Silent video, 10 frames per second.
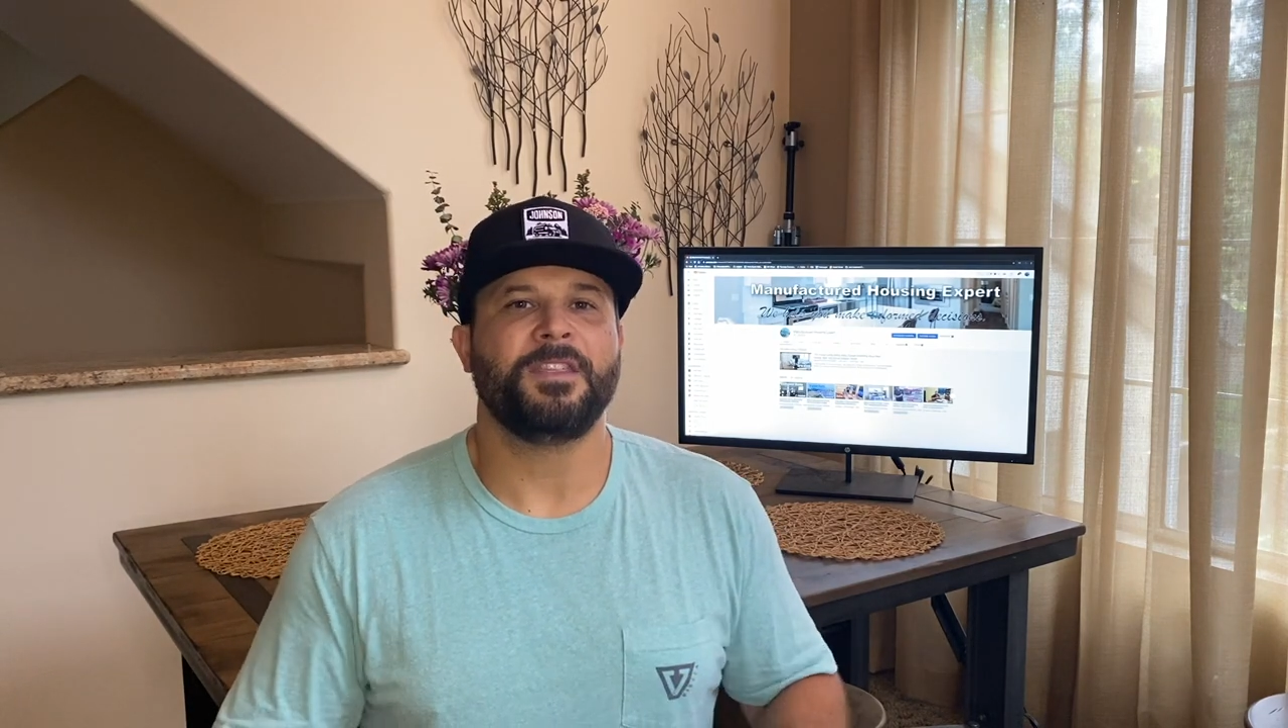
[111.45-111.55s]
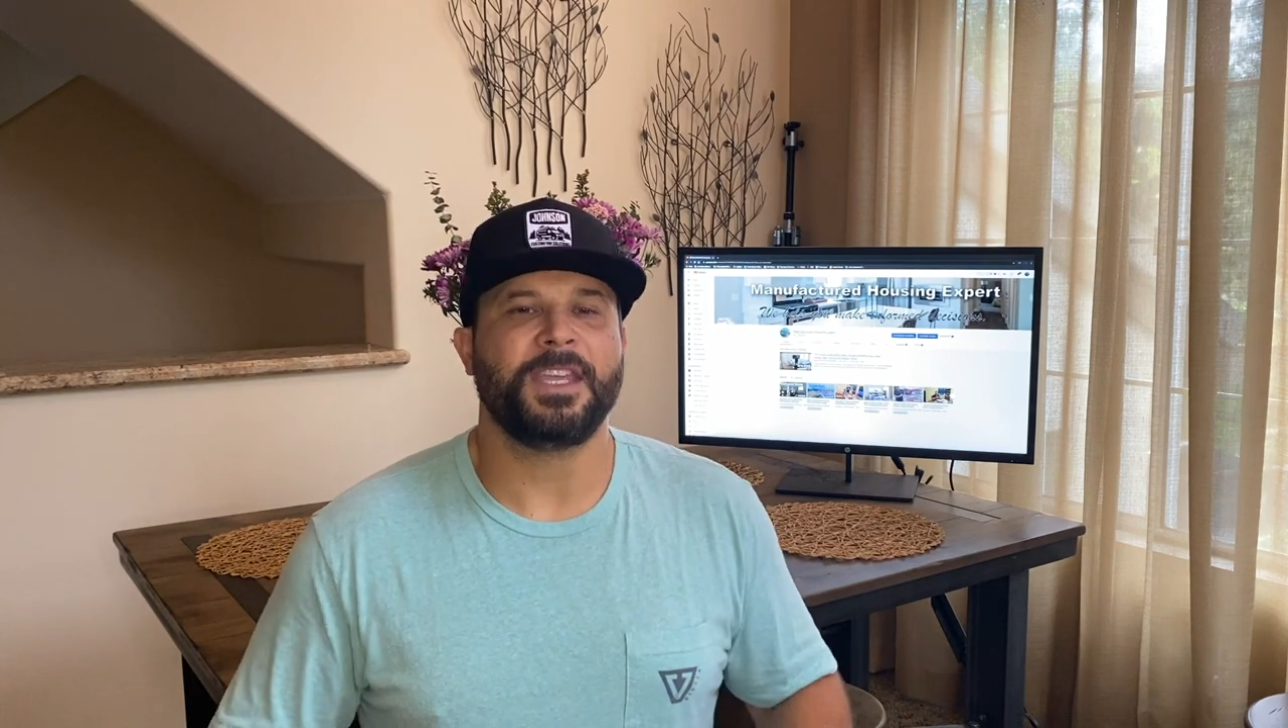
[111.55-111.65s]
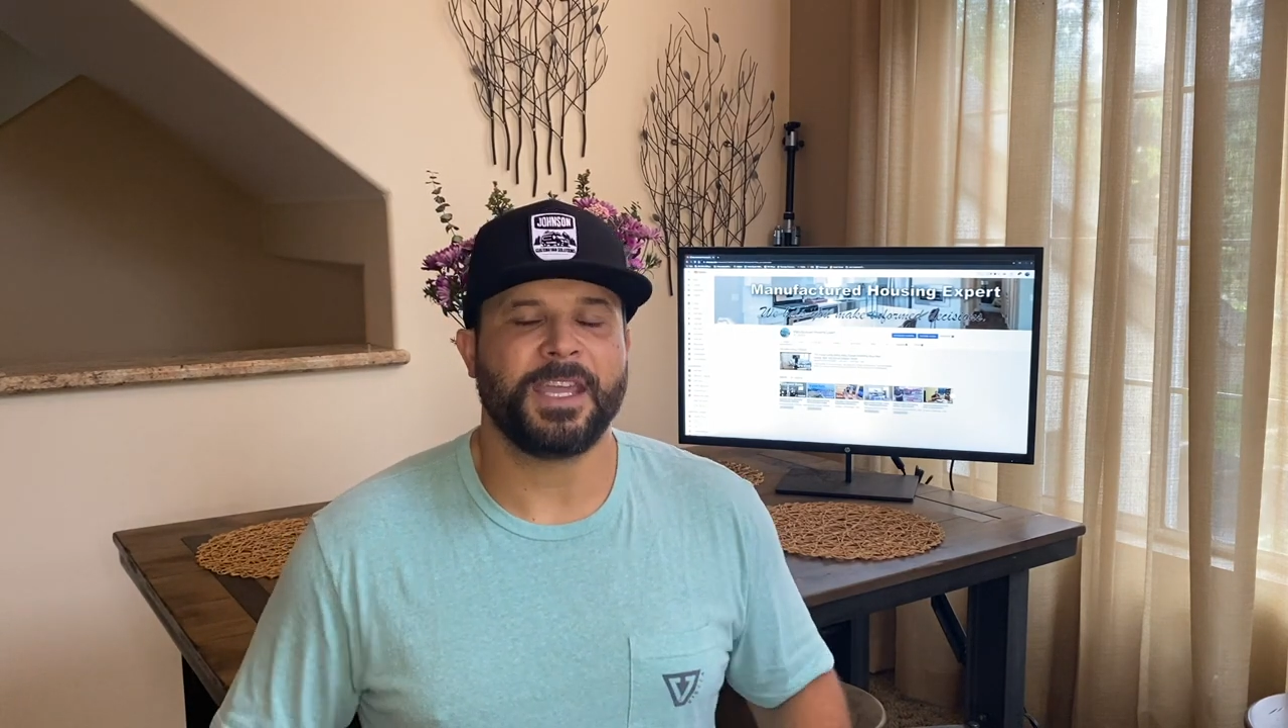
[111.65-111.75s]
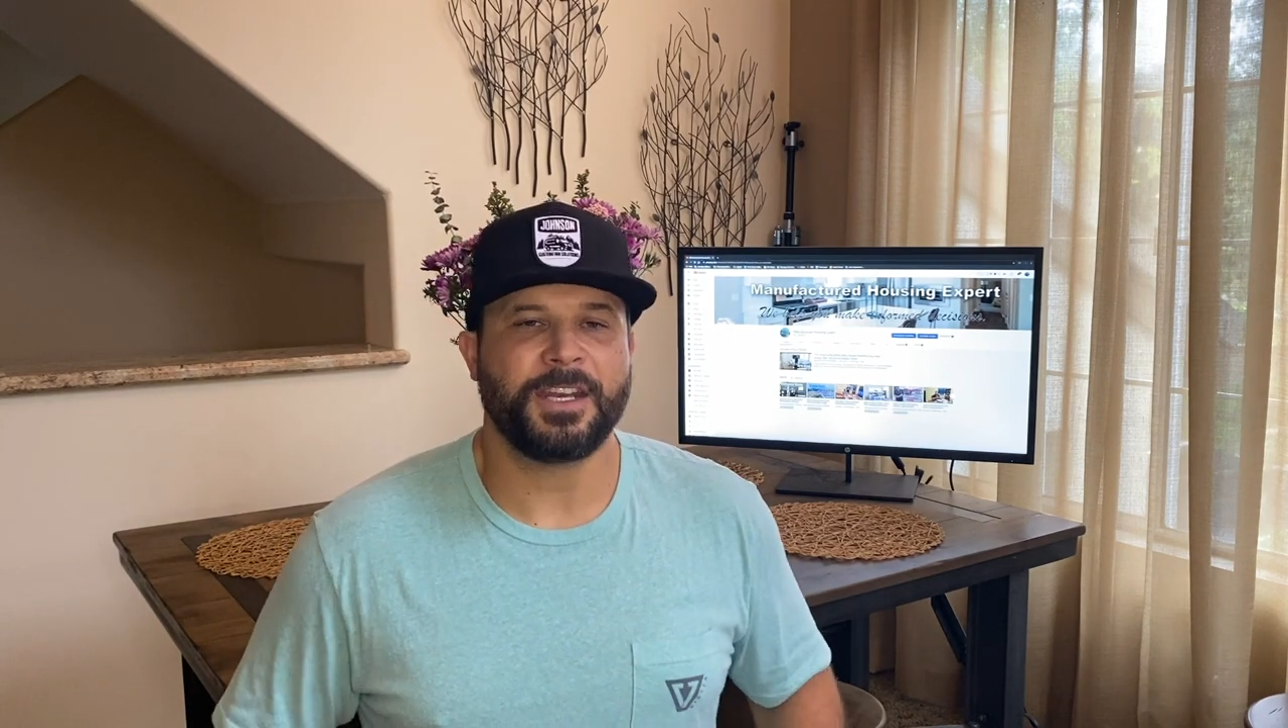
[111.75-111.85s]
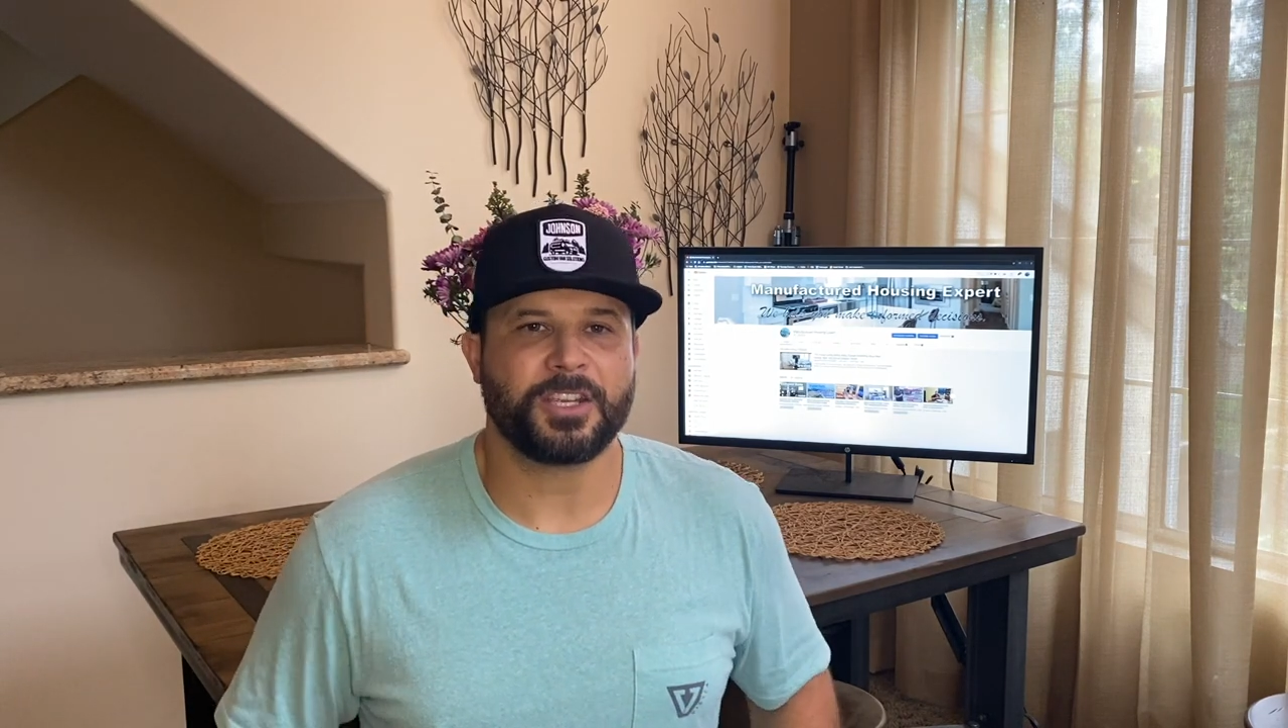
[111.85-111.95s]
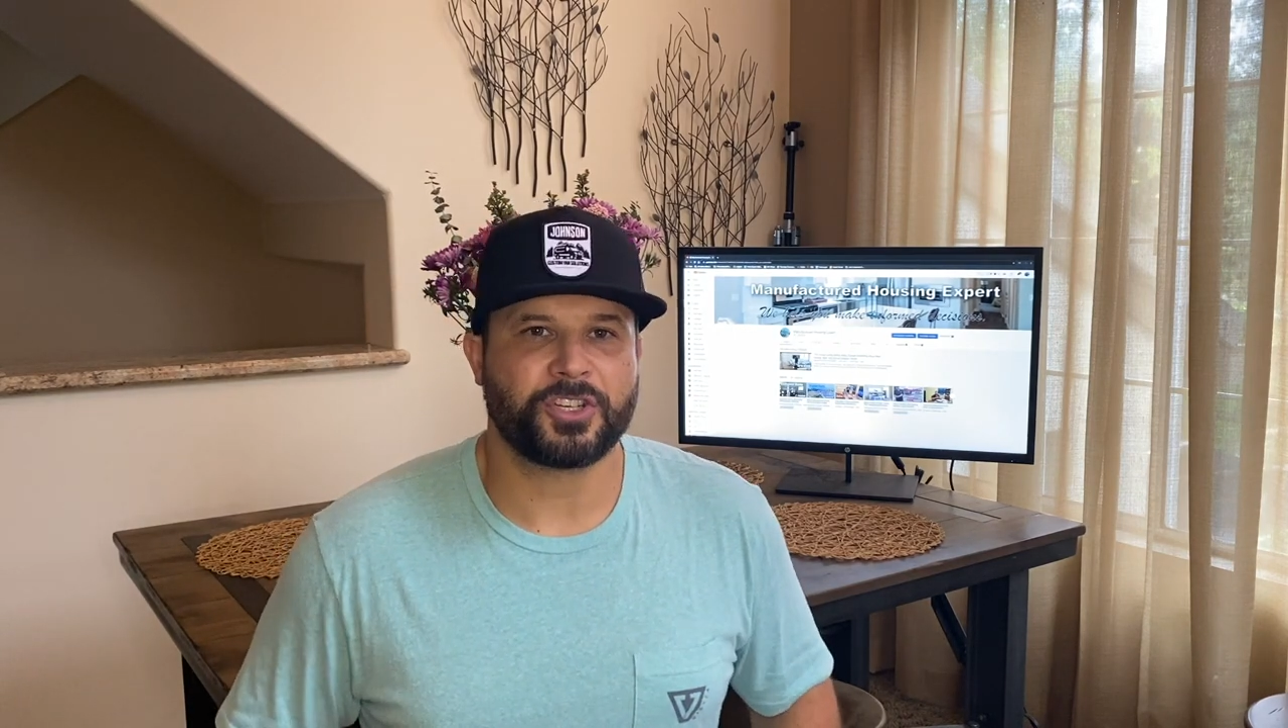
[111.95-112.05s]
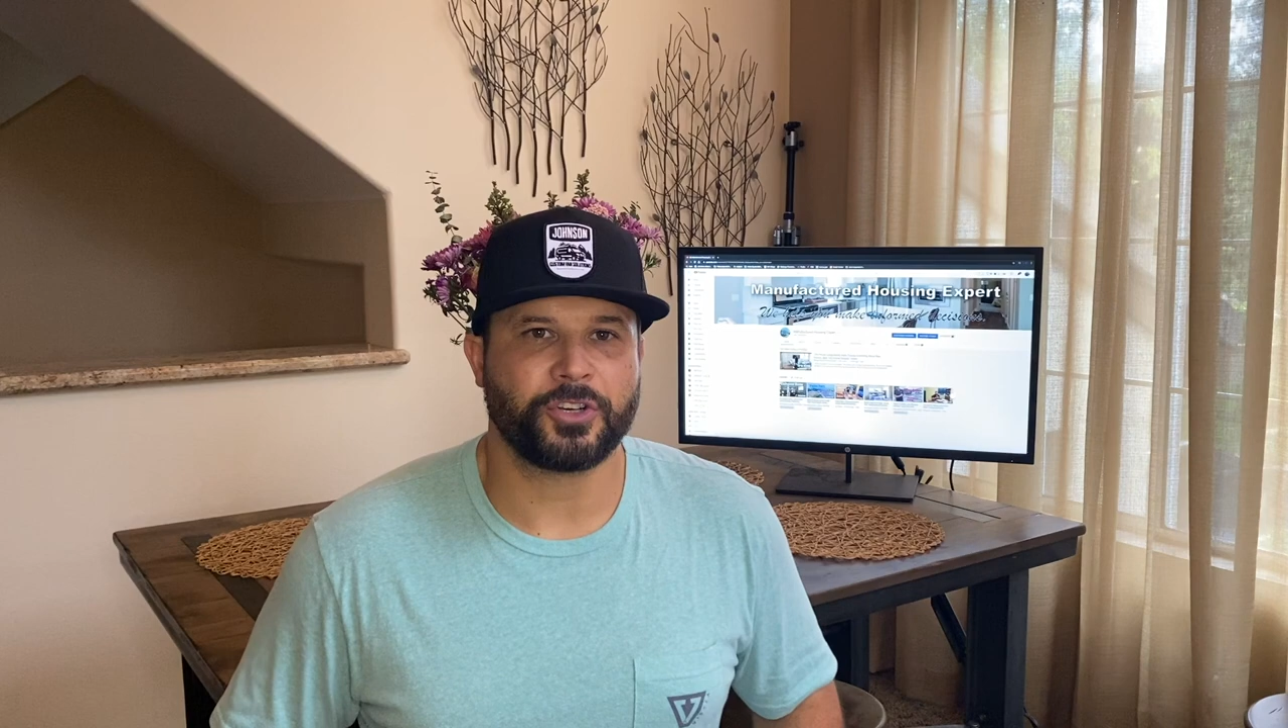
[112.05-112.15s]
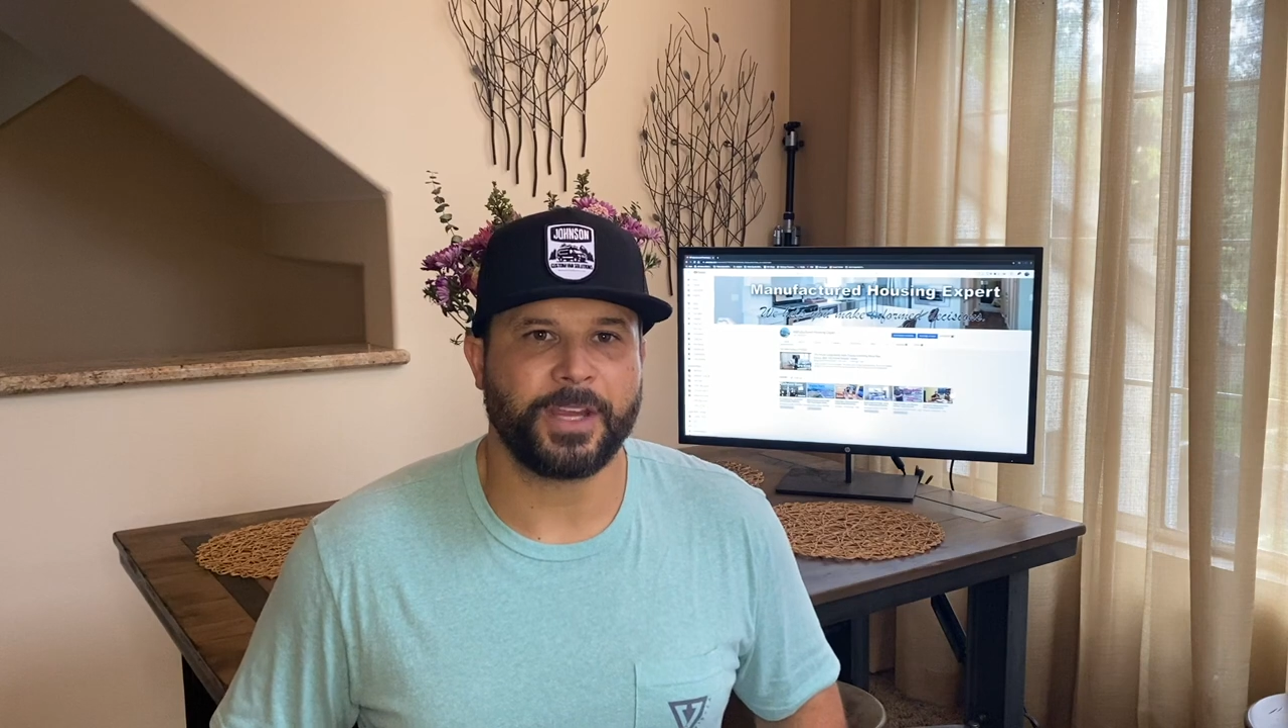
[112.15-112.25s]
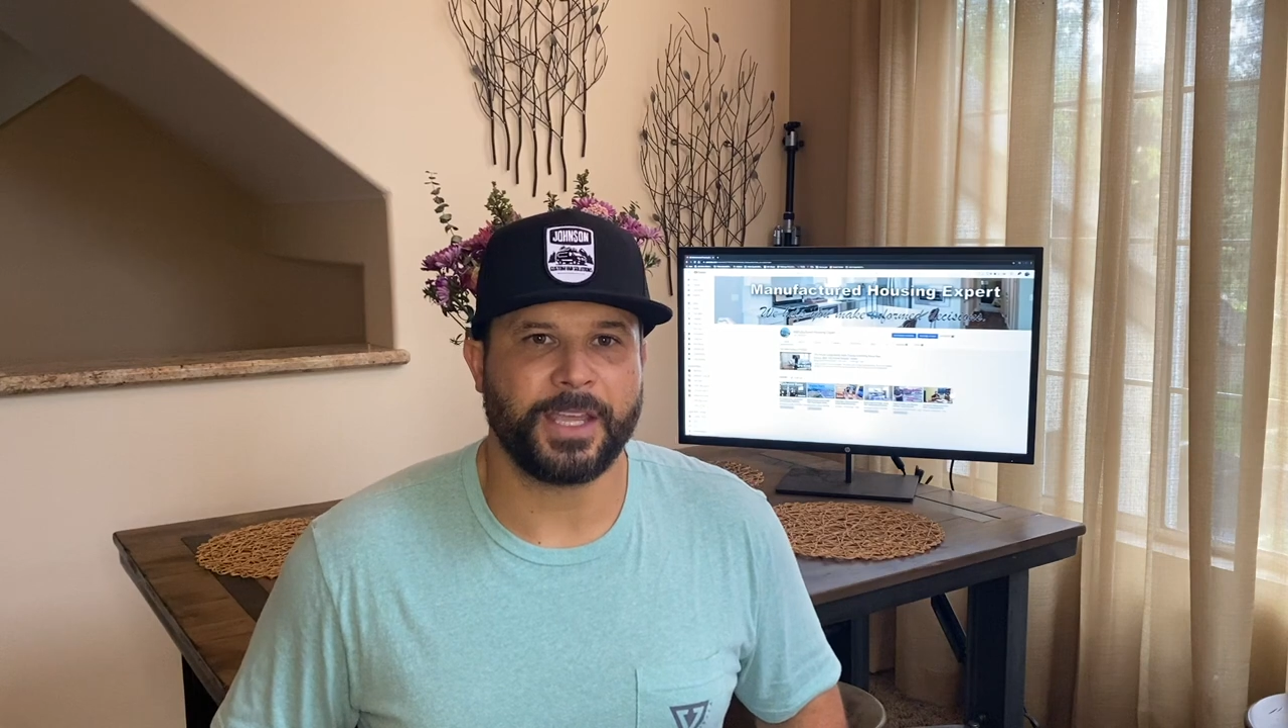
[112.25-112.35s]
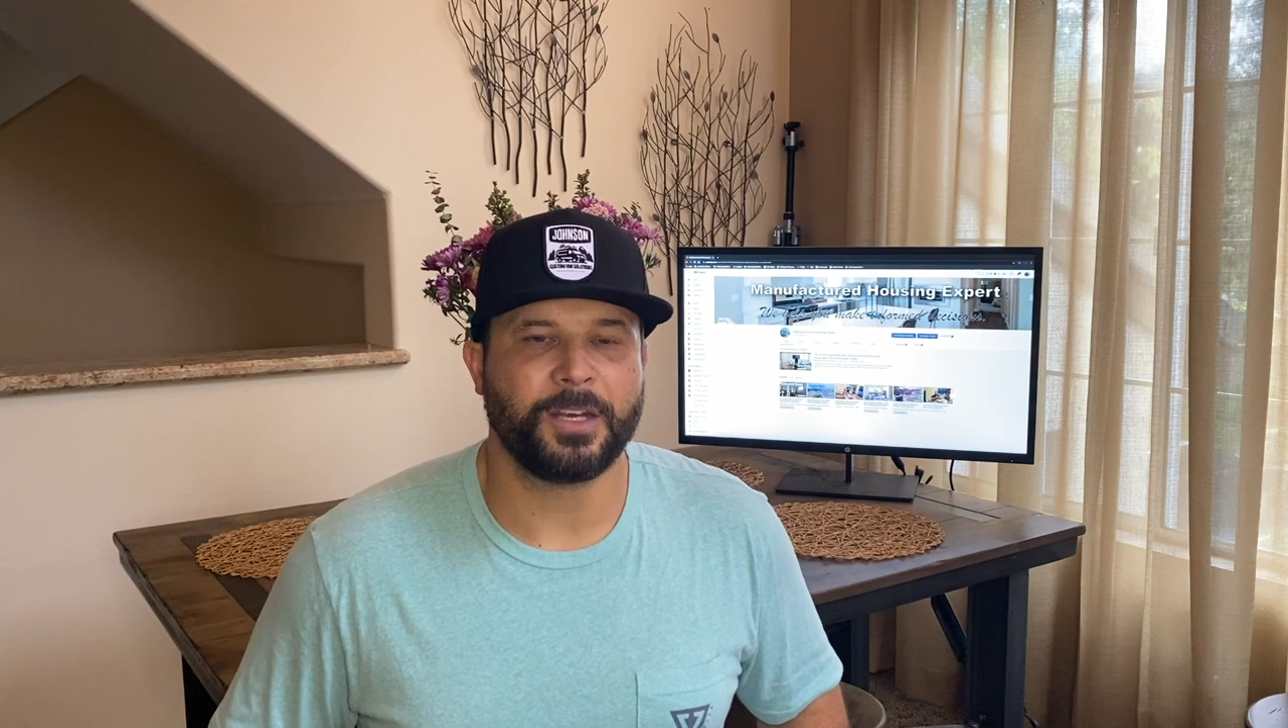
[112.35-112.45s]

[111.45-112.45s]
the industry